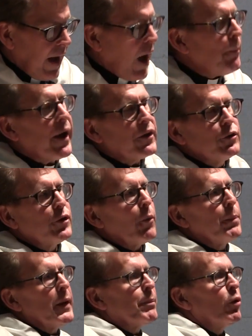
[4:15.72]
I'll bet you know
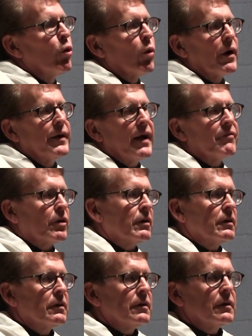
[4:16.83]
people who are never
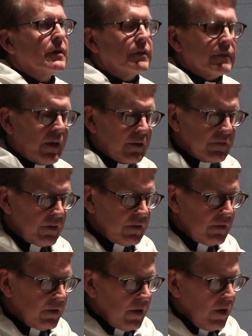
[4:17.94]

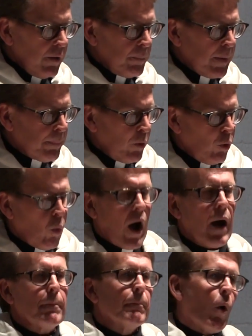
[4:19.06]
contented, people who
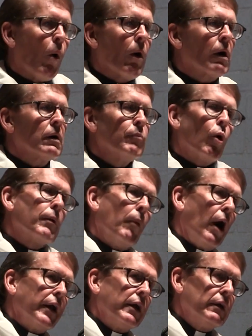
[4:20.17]
want more
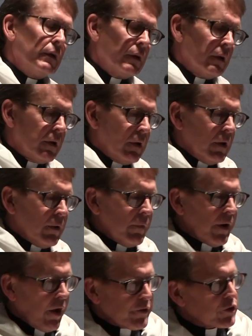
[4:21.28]
money,
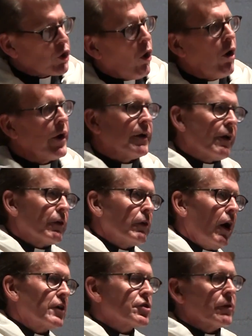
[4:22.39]
another toy, another
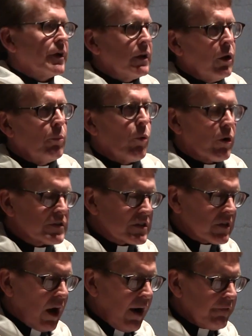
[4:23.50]
luxury, a little more
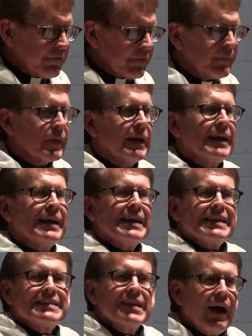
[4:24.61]
stuff.
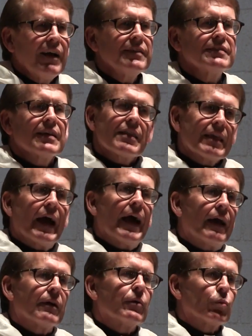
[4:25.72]
Does
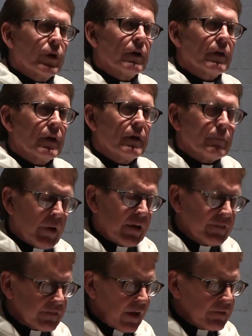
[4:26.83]
that really
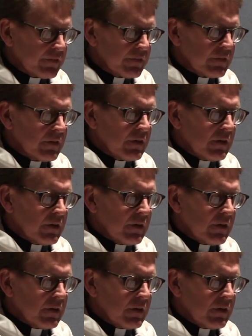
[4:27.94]
make sense?